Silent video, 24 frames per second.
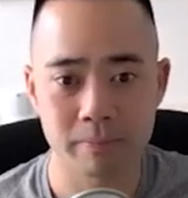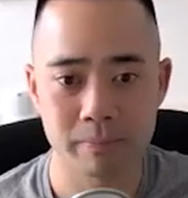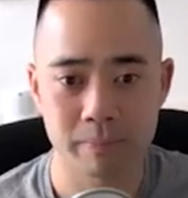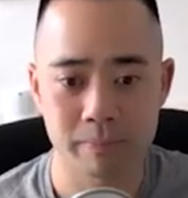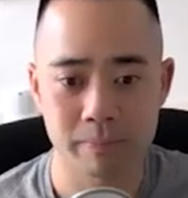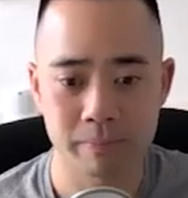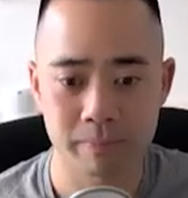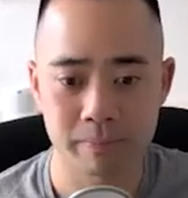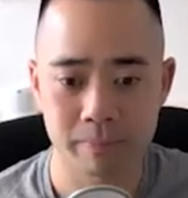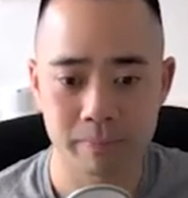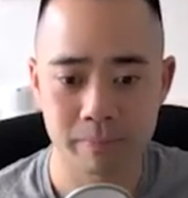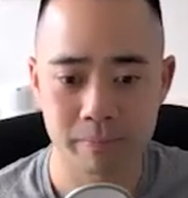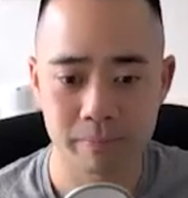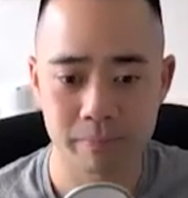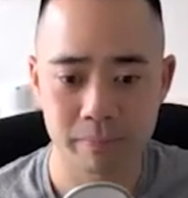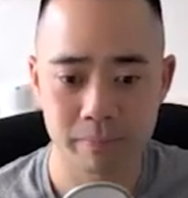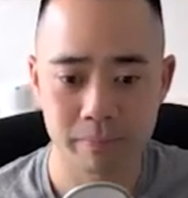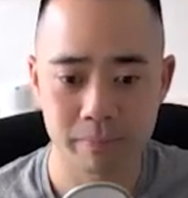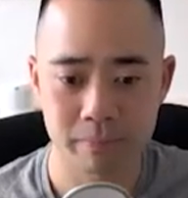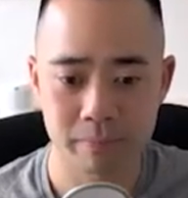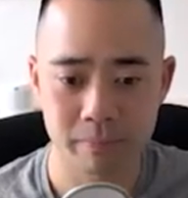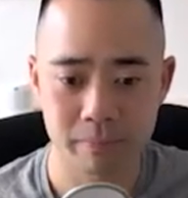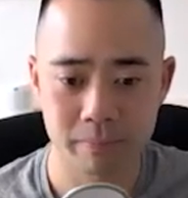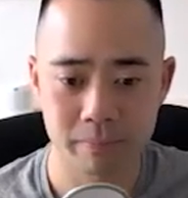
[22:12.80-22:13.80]

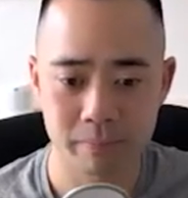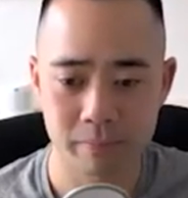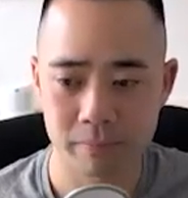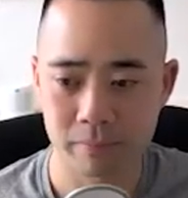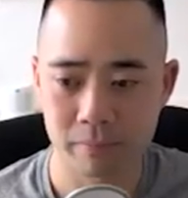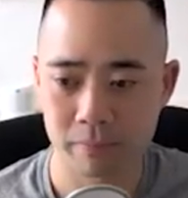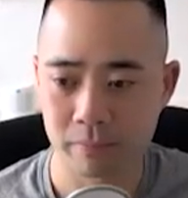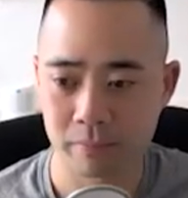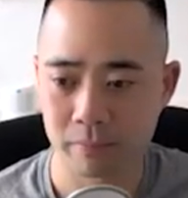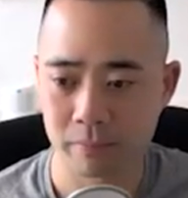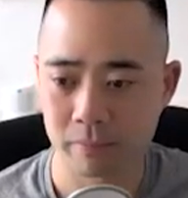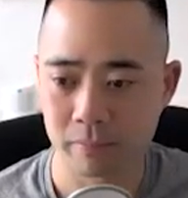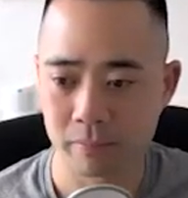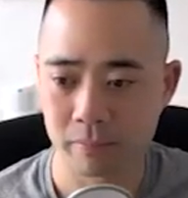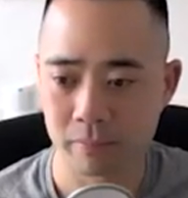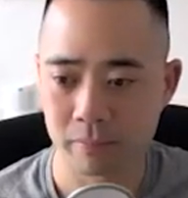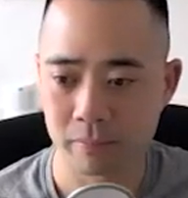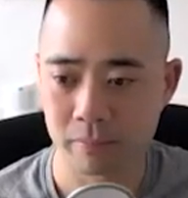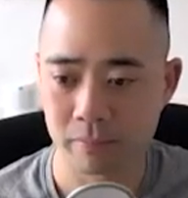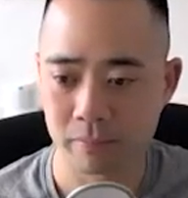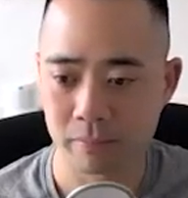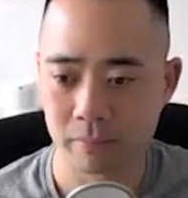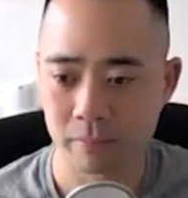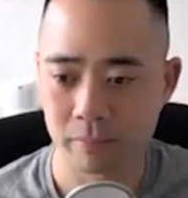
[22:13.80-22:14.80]

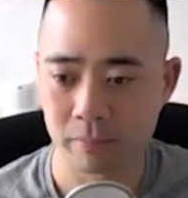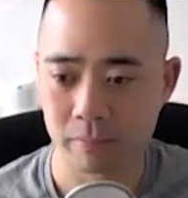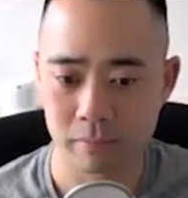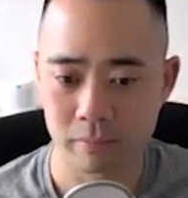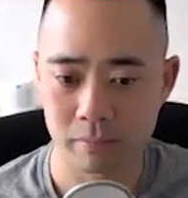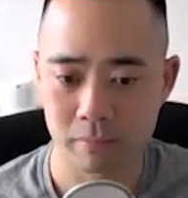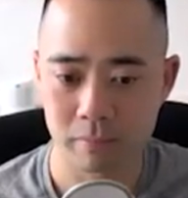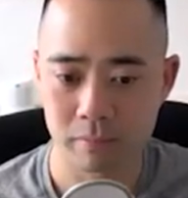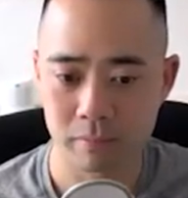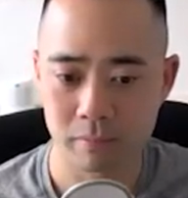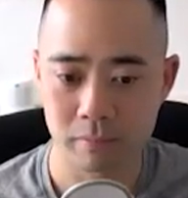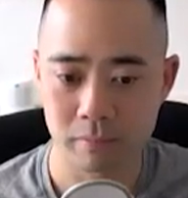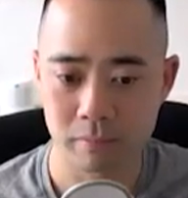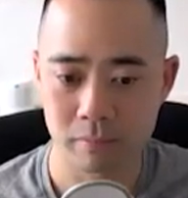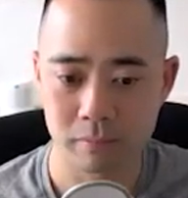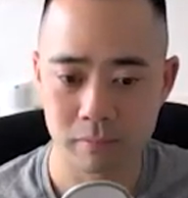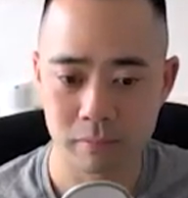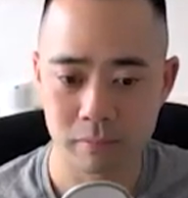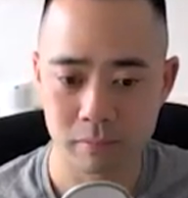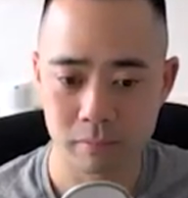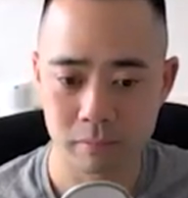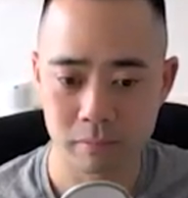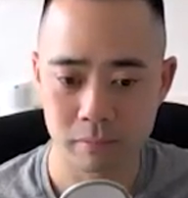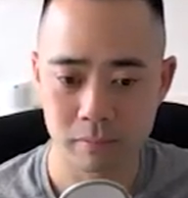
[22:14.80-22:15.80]

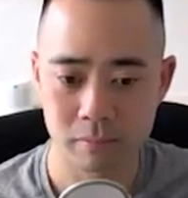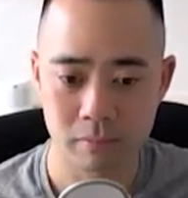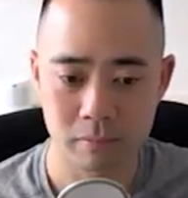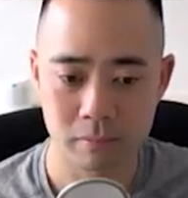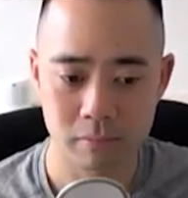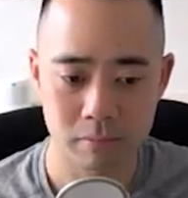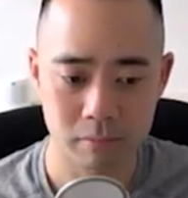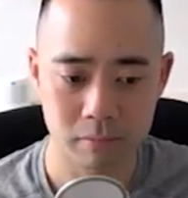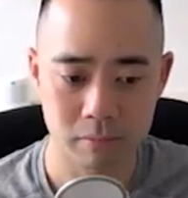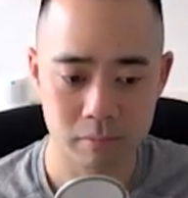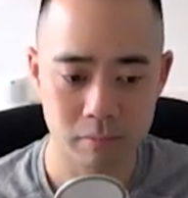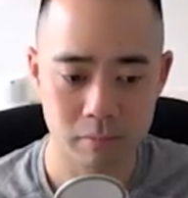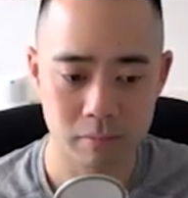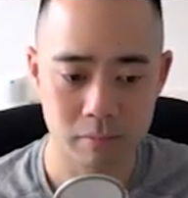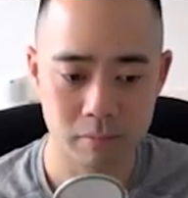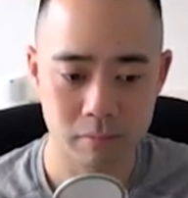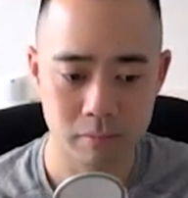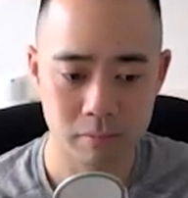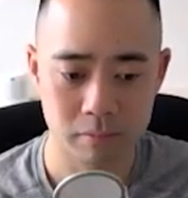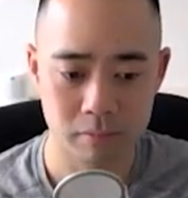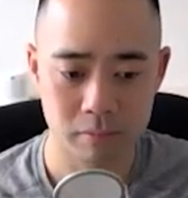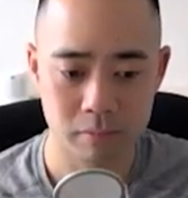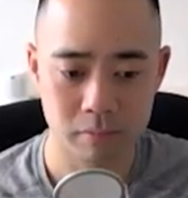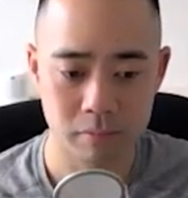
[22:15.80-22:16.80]

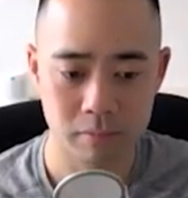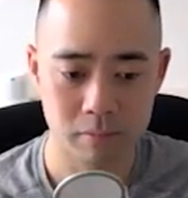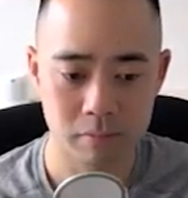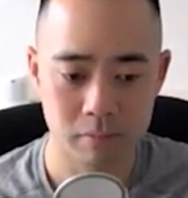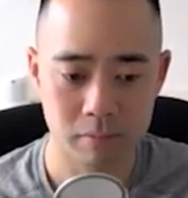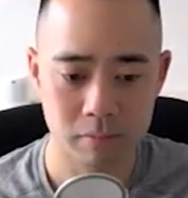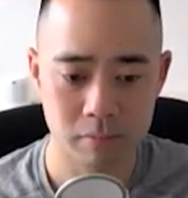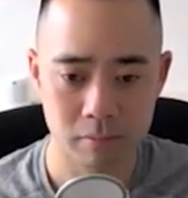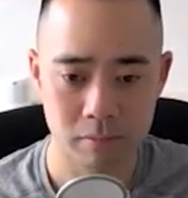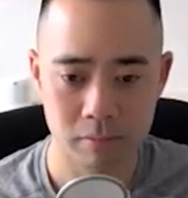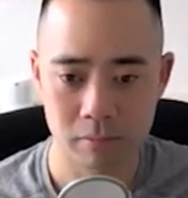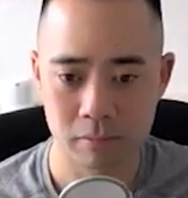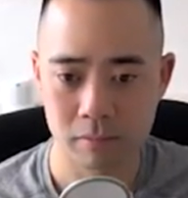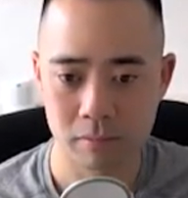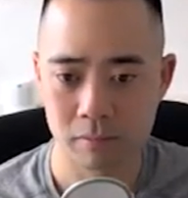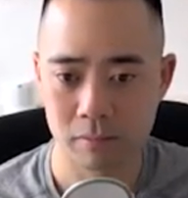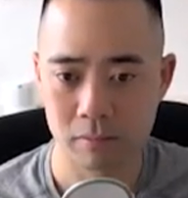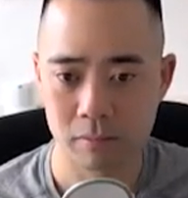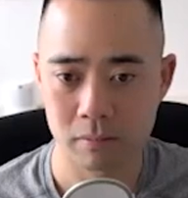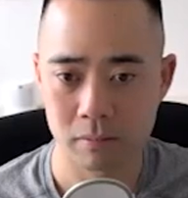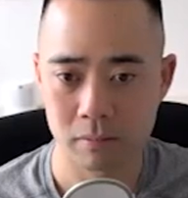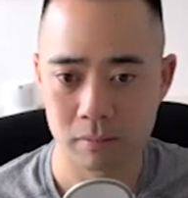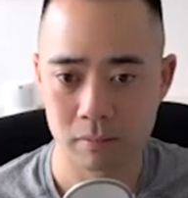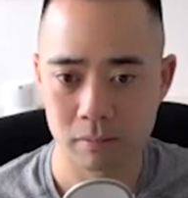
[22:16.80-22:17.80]

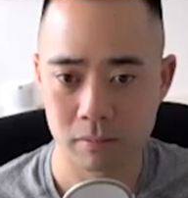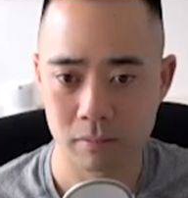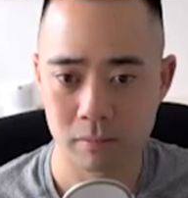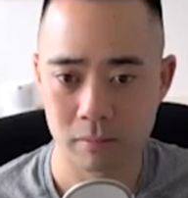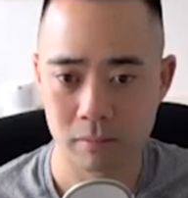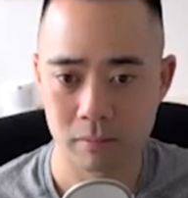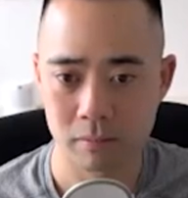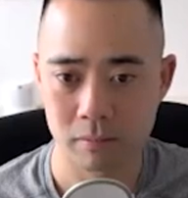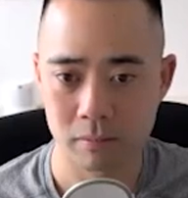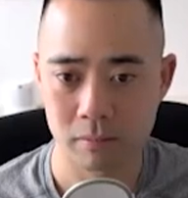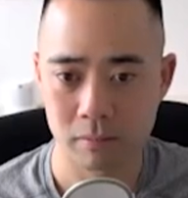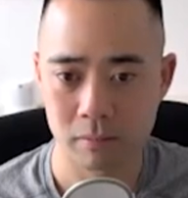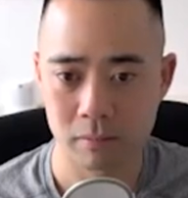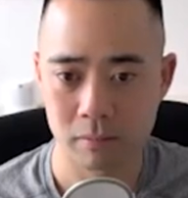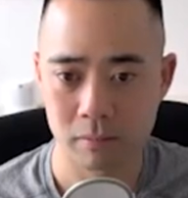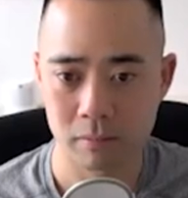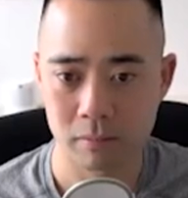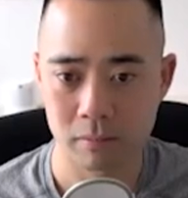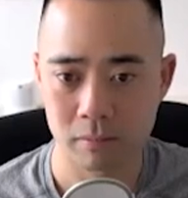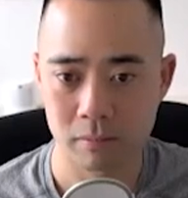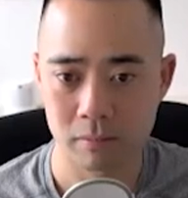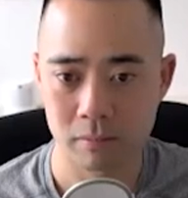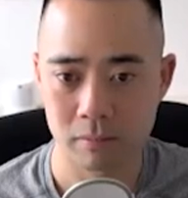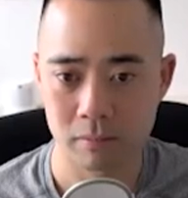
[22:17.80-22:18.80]

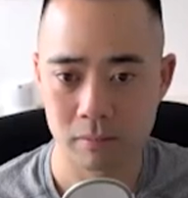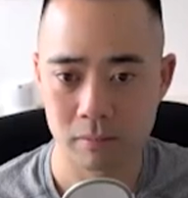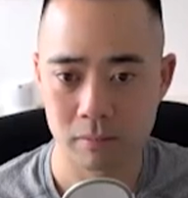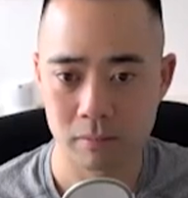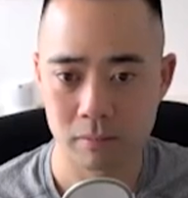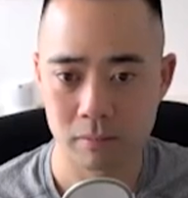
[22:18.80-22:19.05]
[no speech]